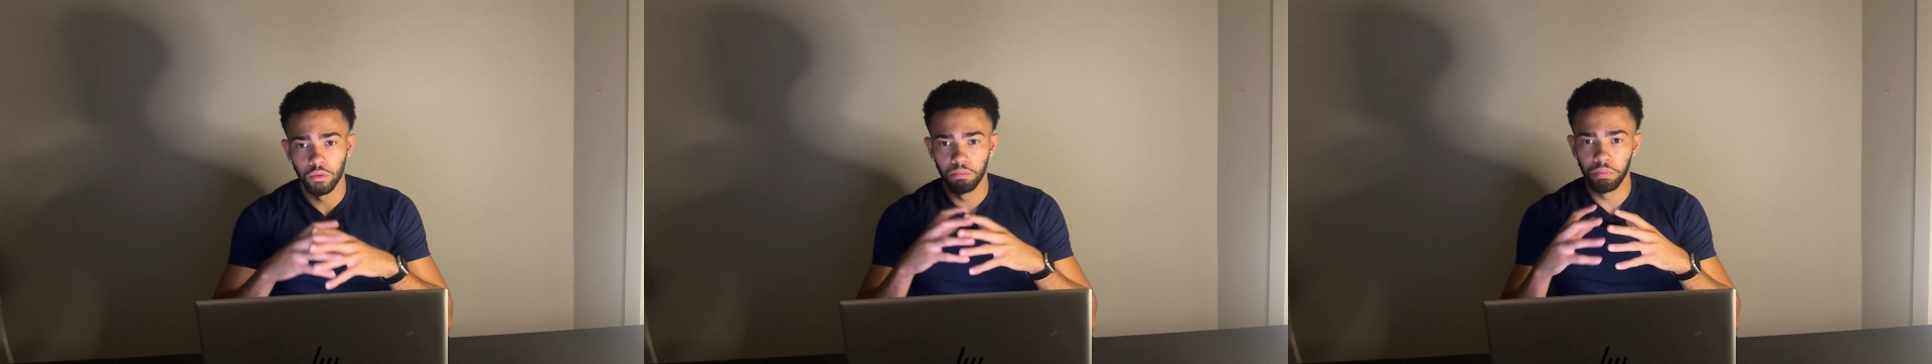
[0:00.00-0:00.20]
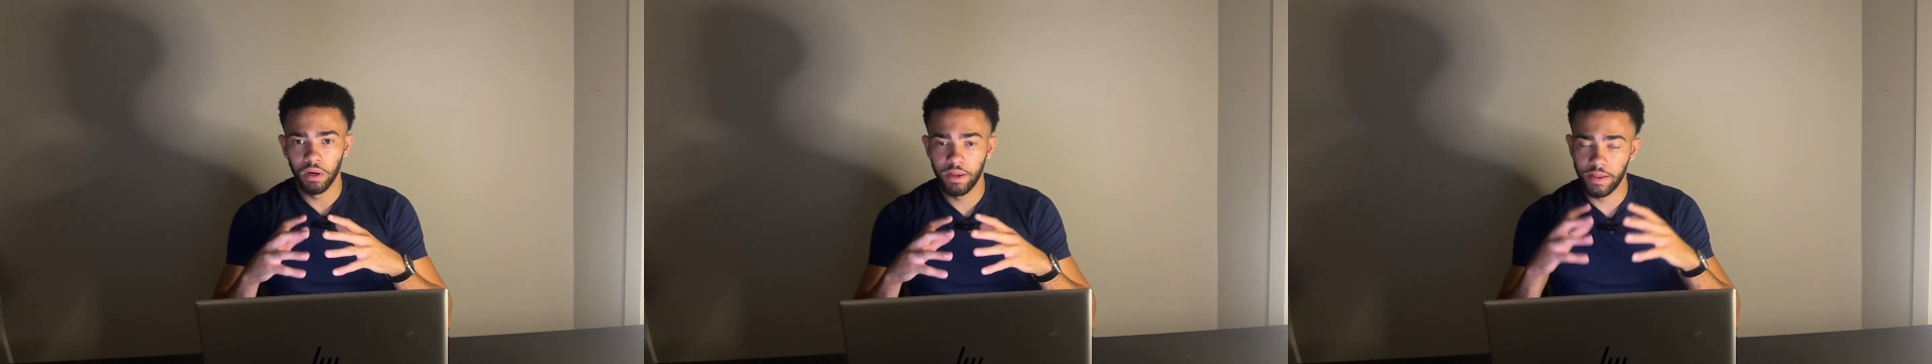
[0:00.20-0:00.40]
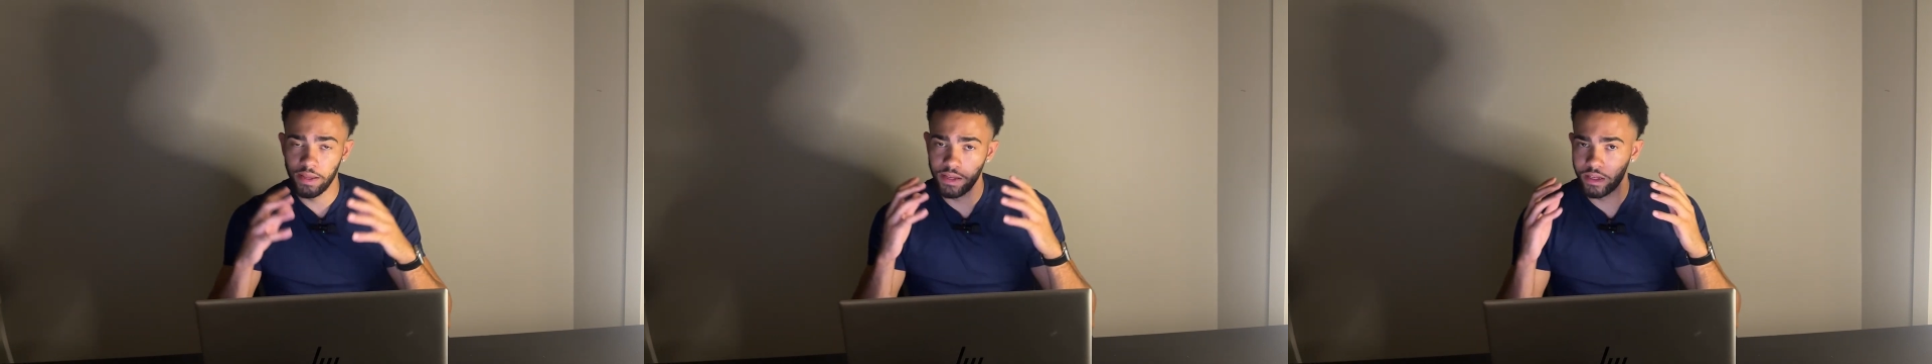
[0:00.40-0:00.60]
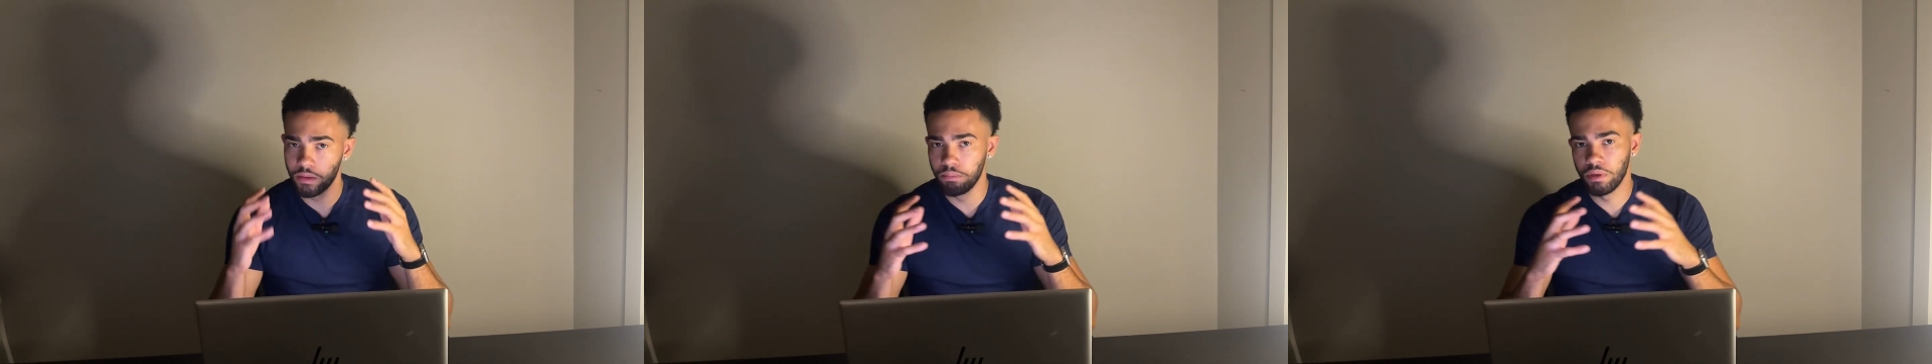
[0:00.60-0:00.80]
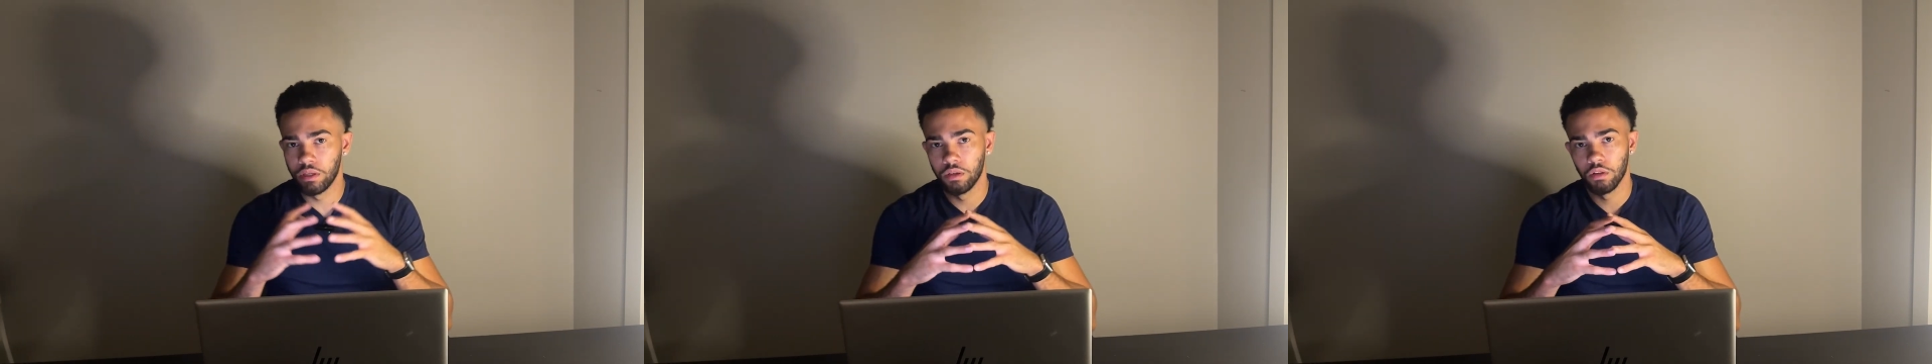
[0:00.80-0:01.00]
but it
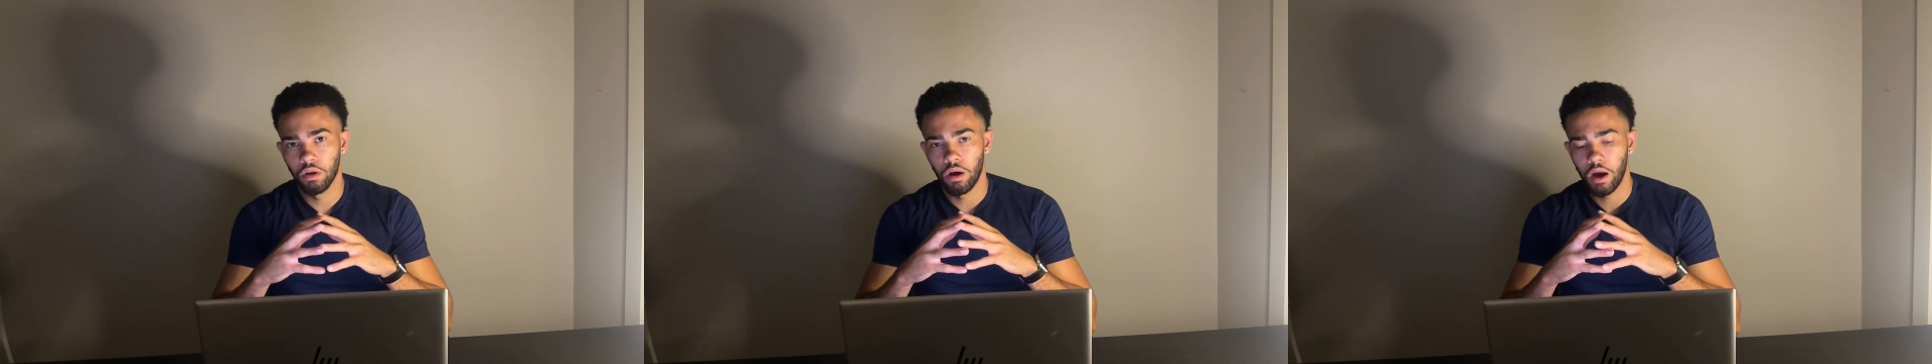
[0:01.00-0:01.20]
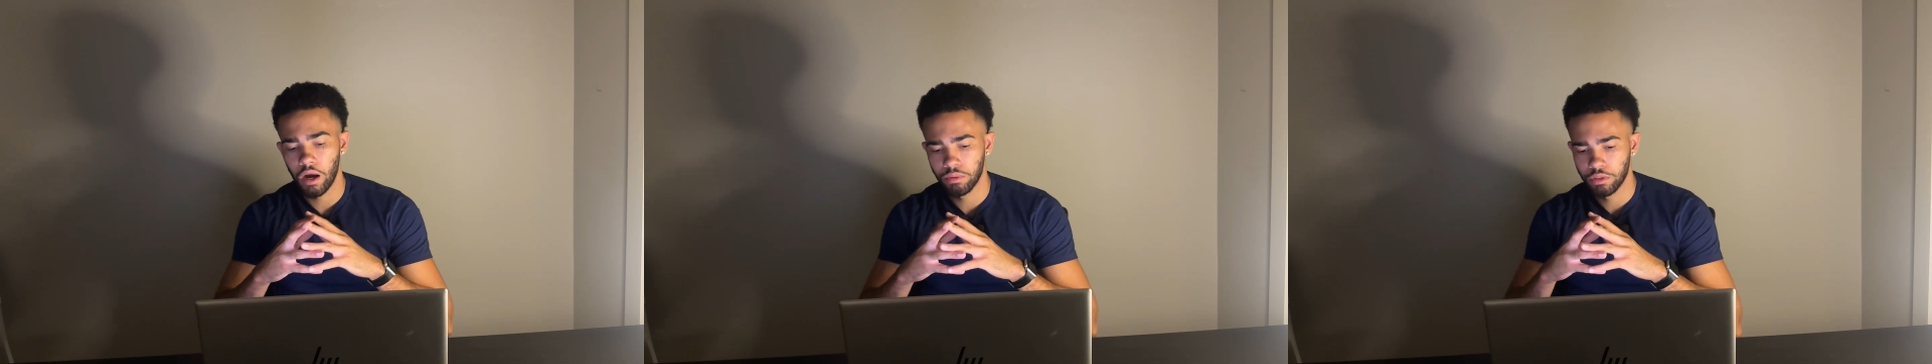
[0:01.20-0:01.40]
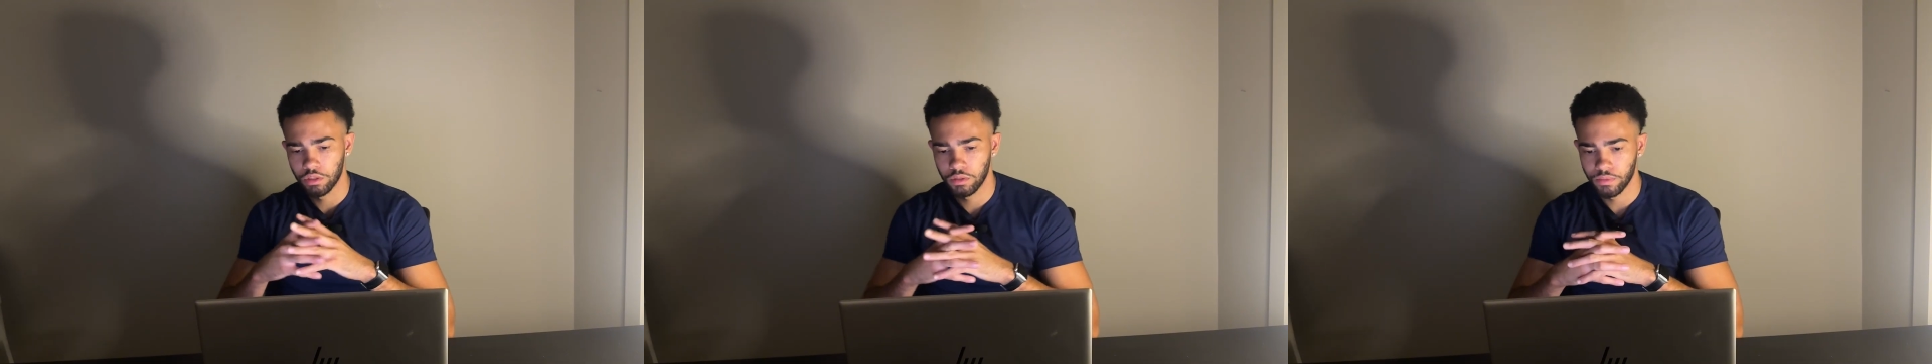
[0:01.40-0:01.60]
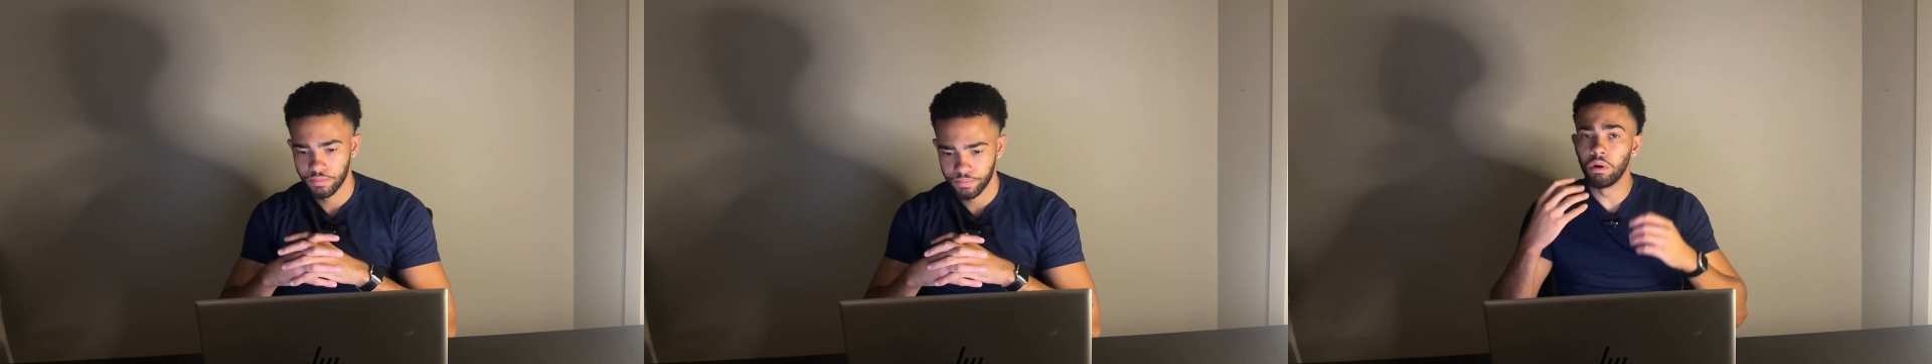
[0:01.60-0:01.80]
can be another option.